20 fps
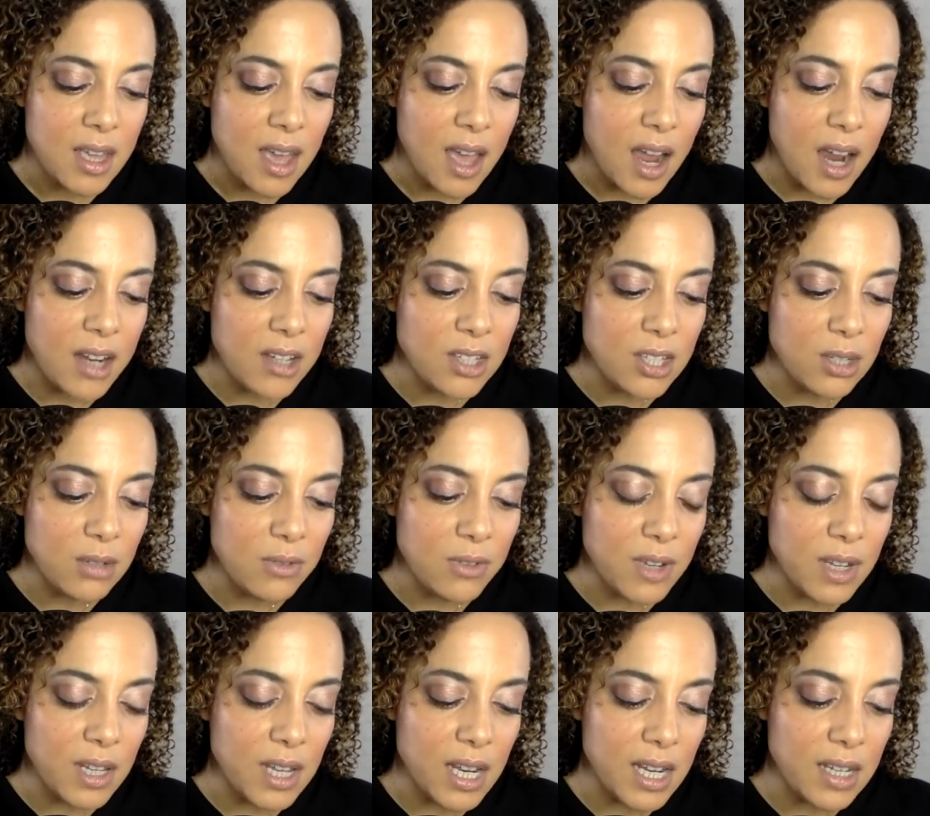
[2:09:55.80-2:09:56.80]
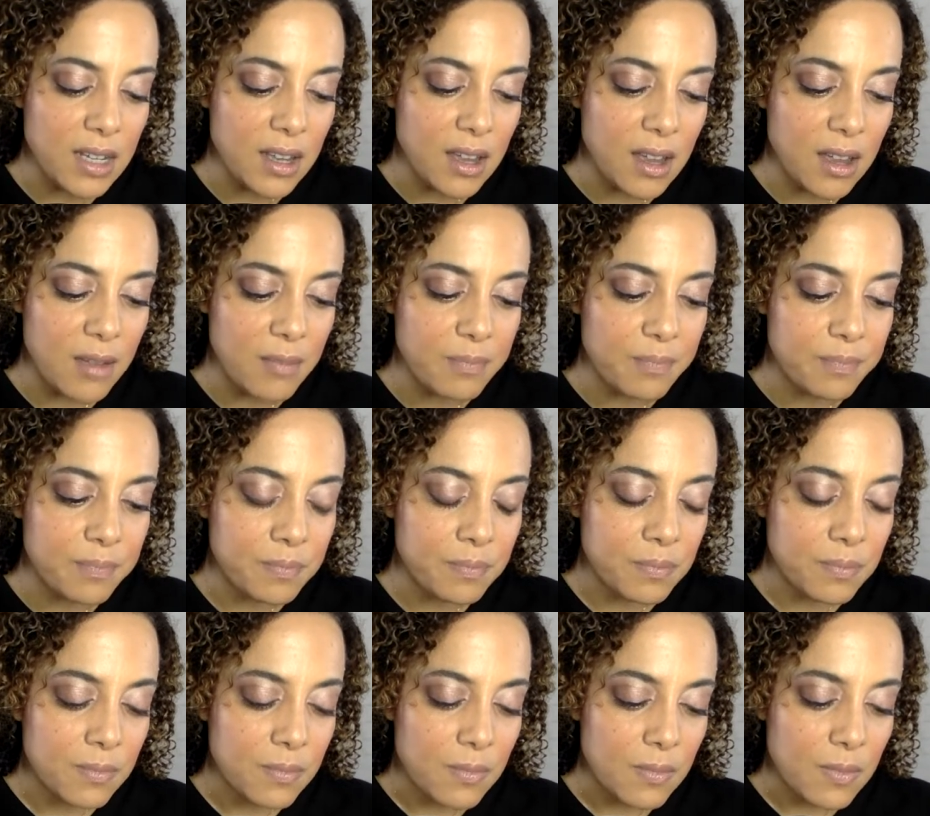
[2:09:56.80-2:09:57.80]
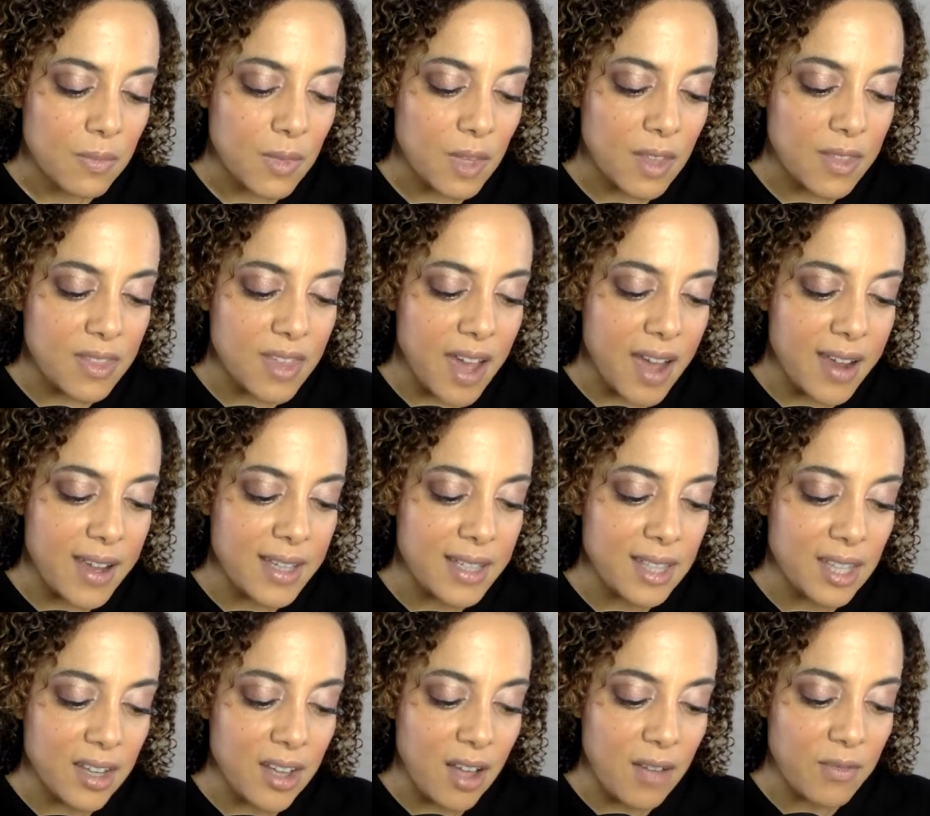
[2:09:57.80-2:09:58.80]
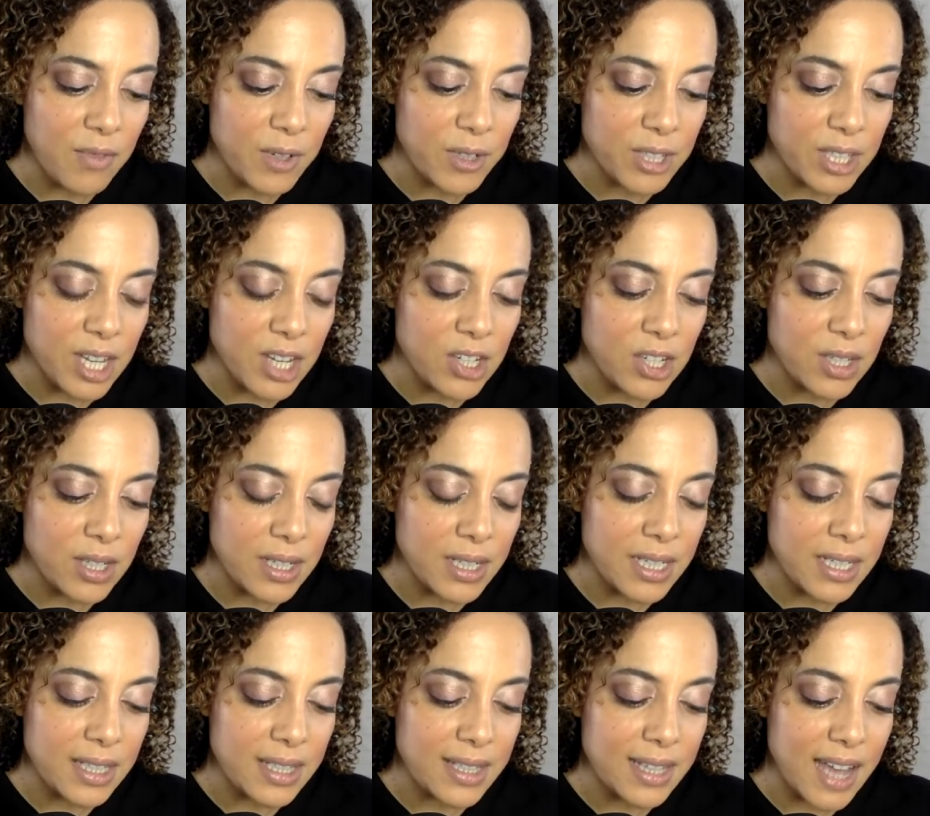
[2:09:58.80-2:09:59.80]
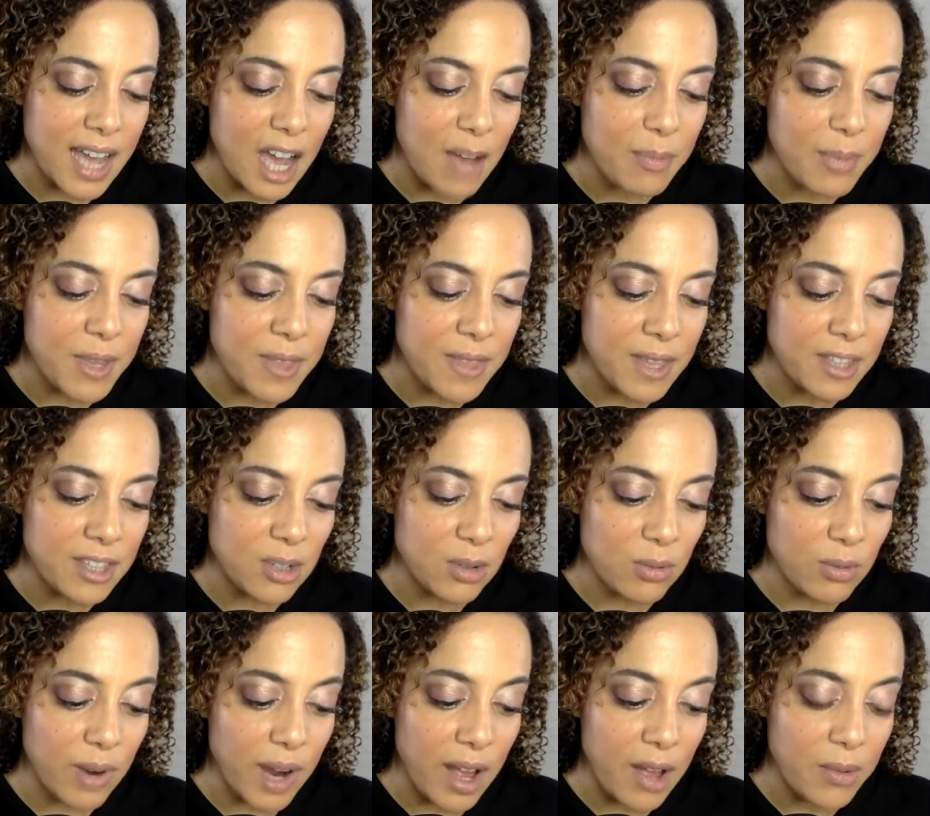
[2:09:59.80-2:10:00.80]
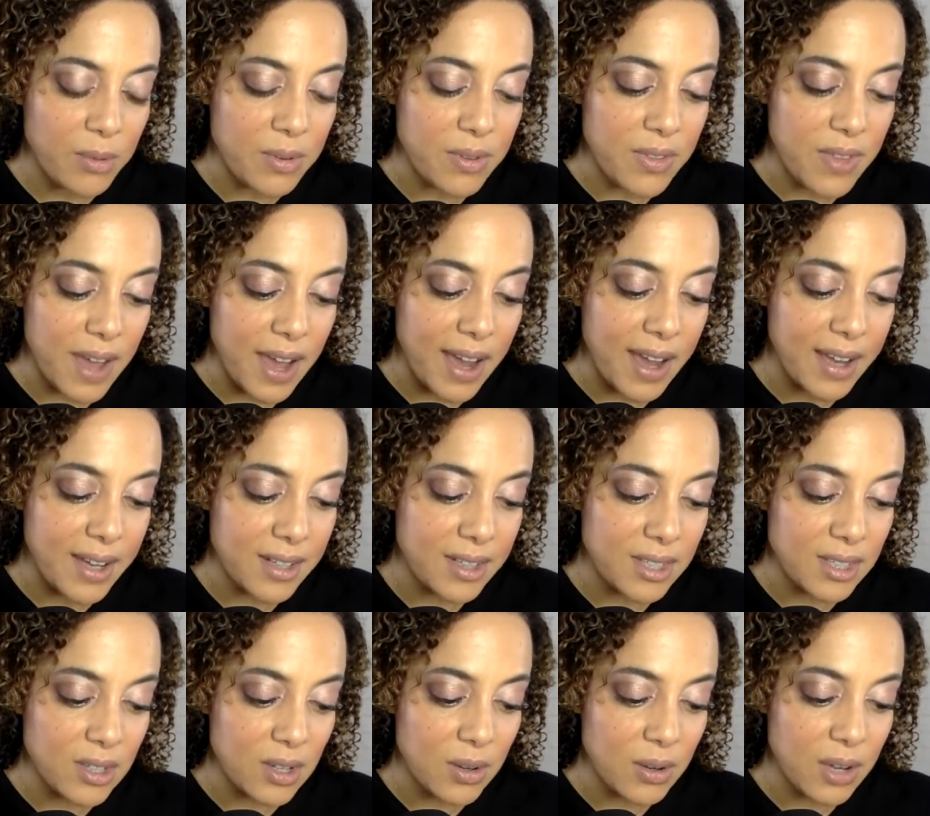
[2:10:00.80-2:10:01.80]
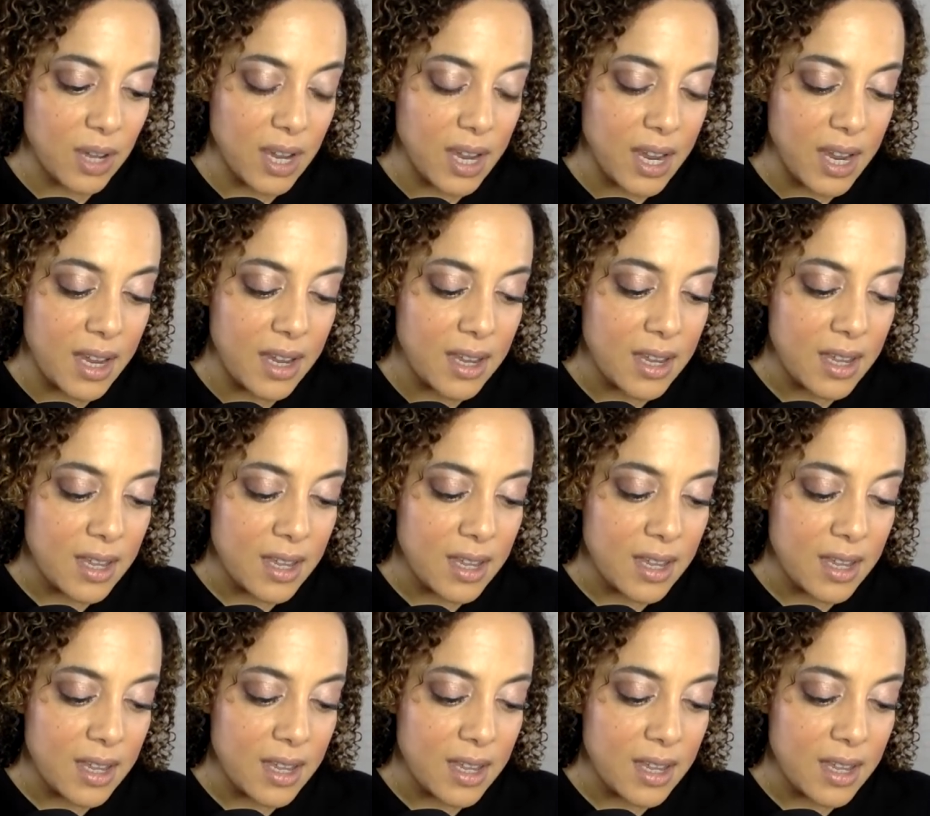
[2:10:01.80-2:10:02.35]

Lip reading: I do feel like that is the conversation that needs to happen that's around that, okay?